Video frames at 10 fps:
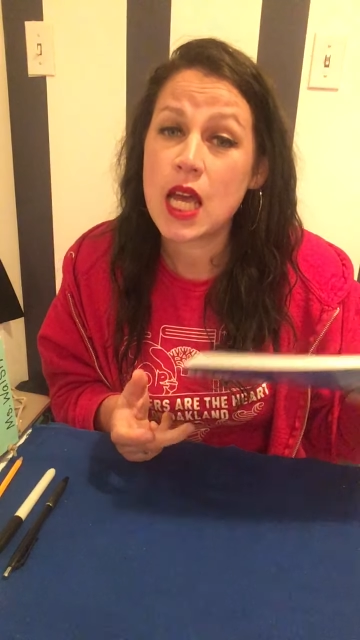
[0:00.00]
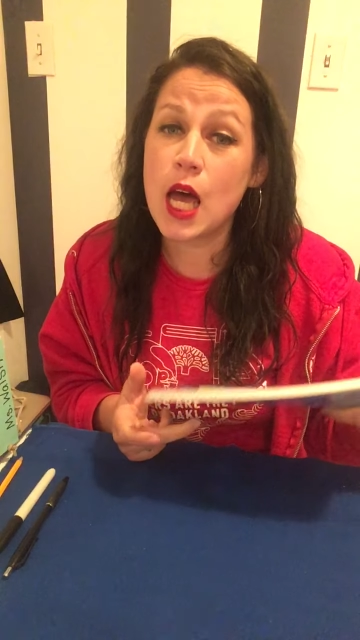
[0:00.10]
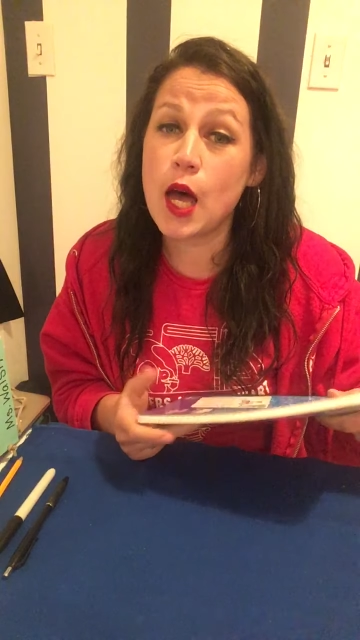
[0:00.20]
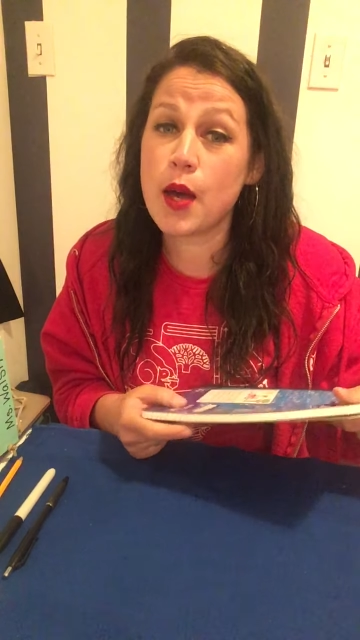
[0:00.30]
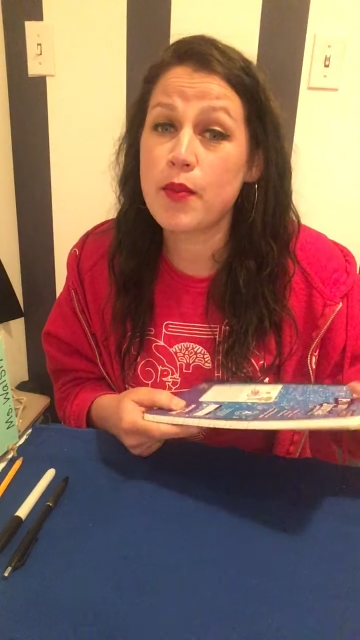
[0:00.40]

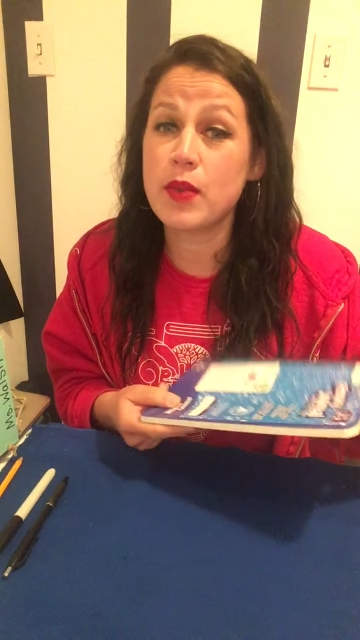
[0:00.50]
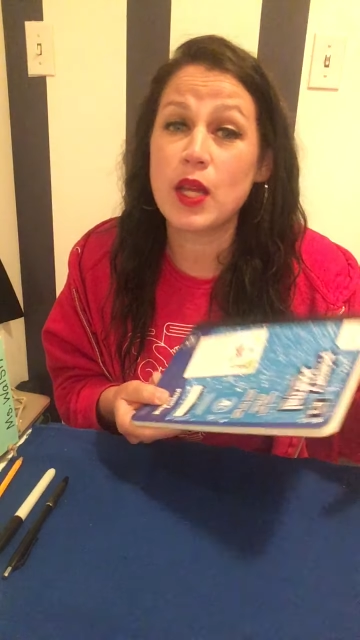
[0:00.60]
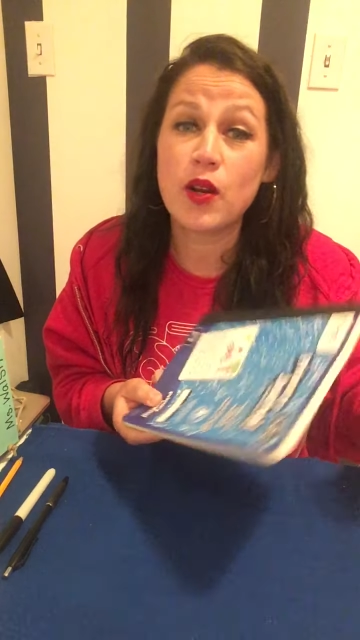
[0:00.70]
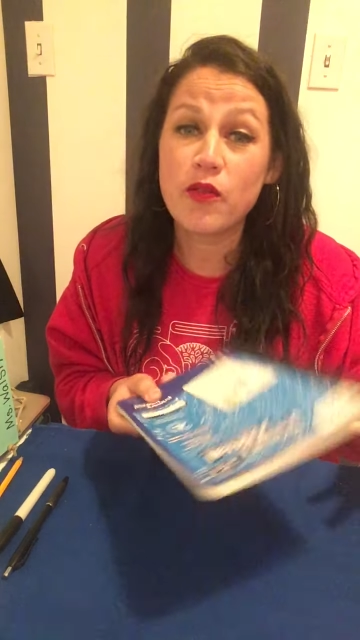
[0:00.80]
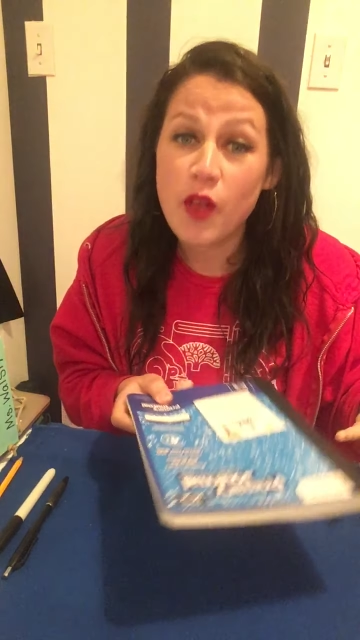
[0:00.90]

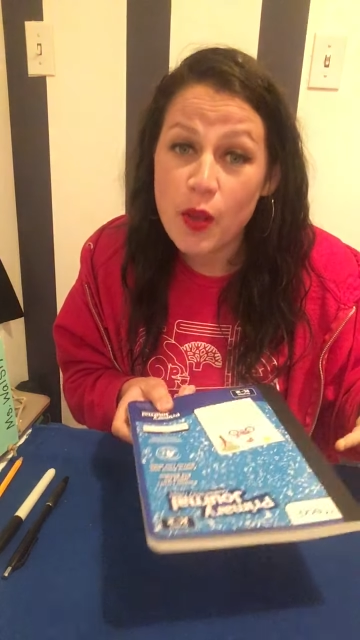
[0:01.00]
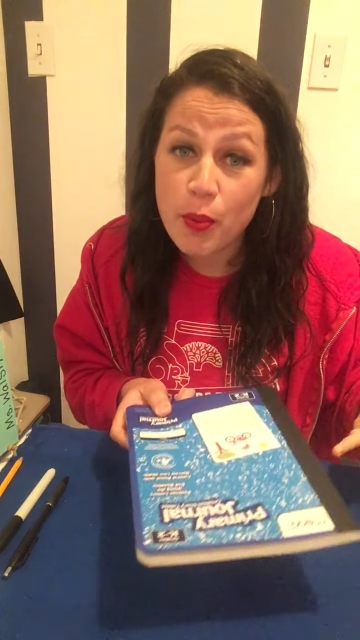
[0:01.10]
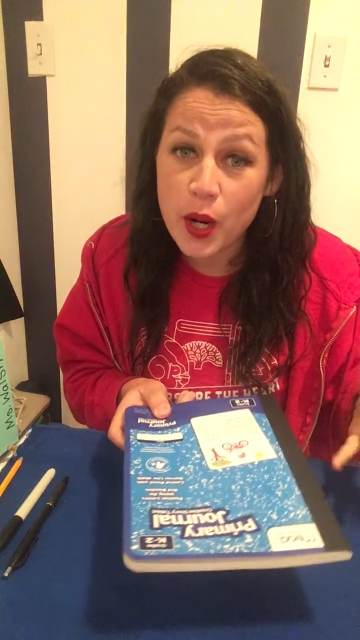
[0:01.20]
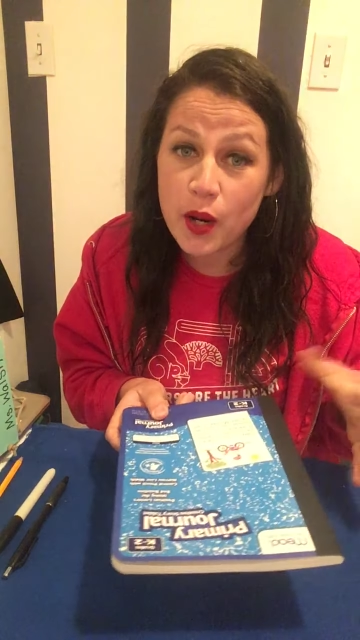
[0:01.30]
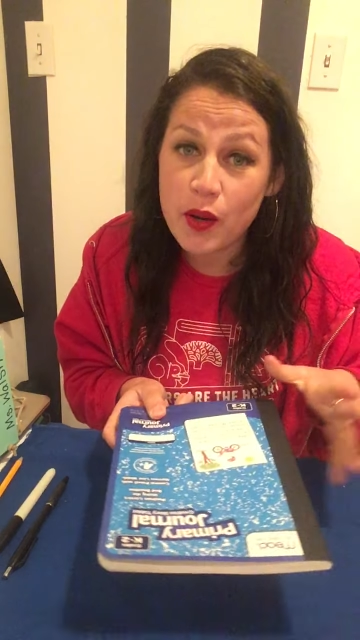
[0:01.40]
They don't fall
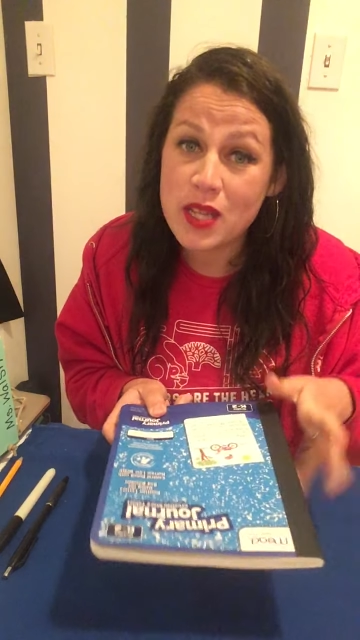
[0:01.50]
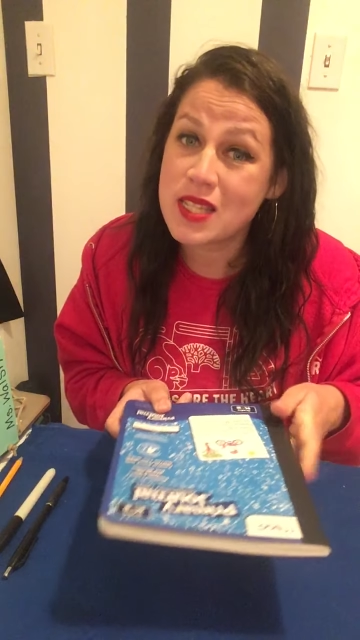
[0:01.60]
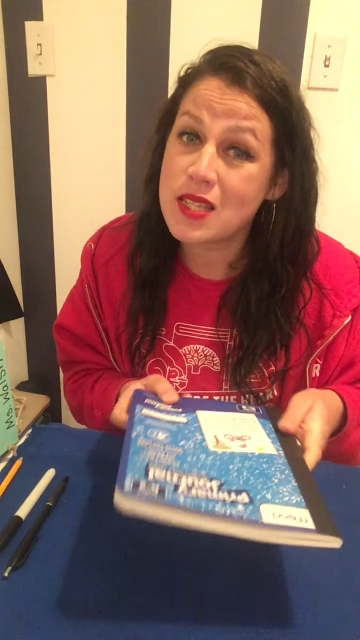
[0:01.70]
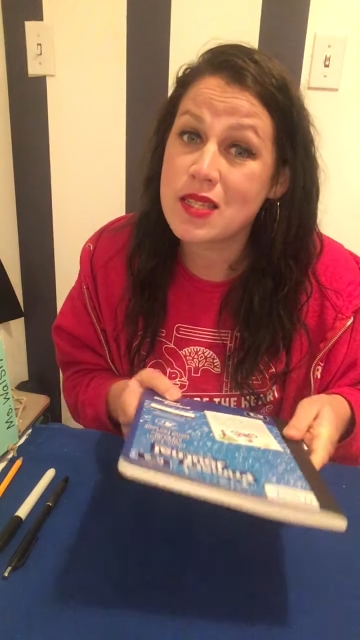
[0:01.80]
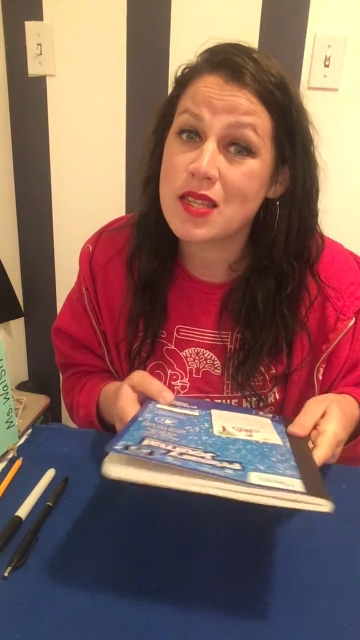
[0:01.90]
apart quite
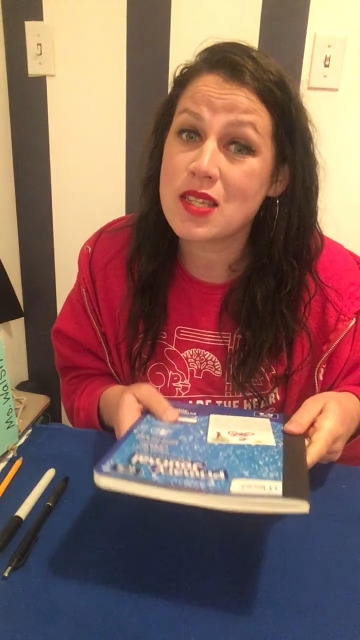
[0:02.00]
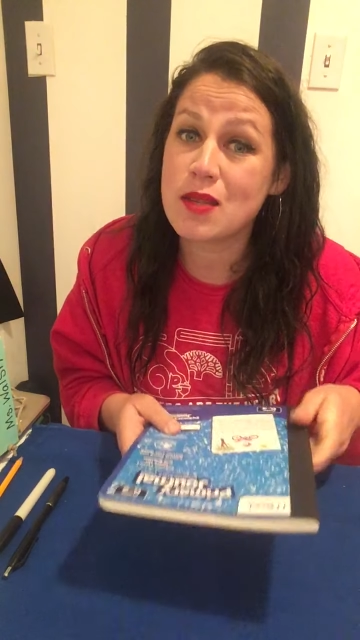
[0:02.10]
as easily.